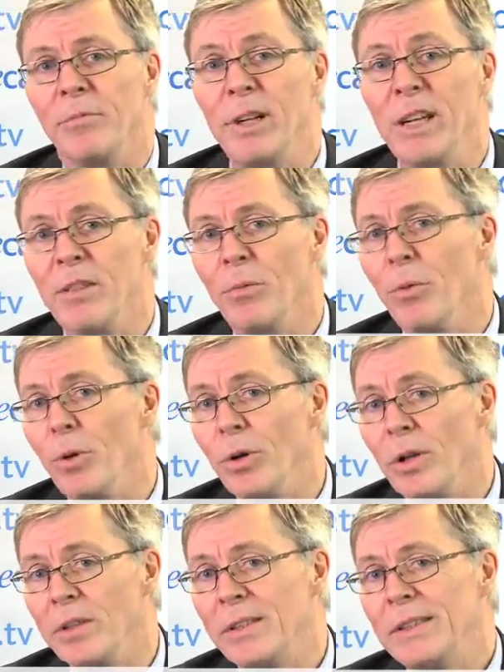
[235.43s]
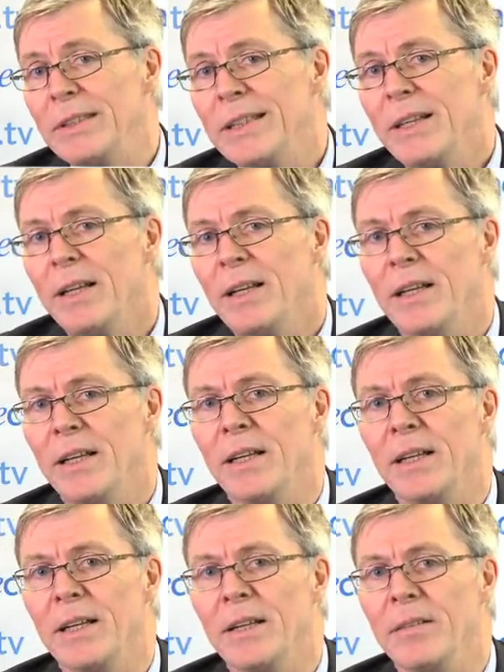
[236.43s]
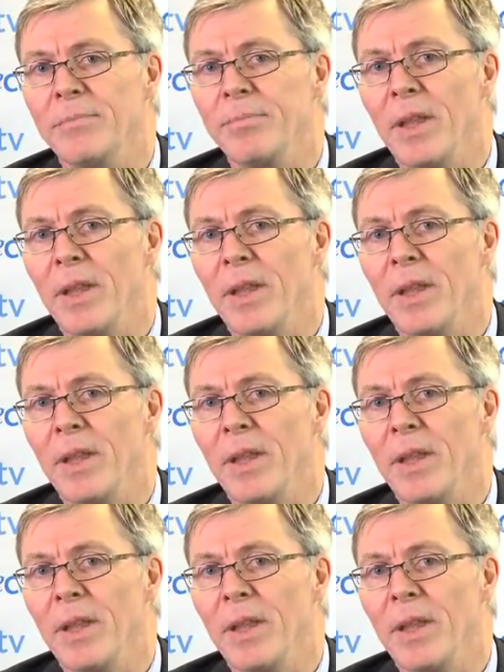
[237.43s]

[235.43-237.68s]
really the world uh, uh,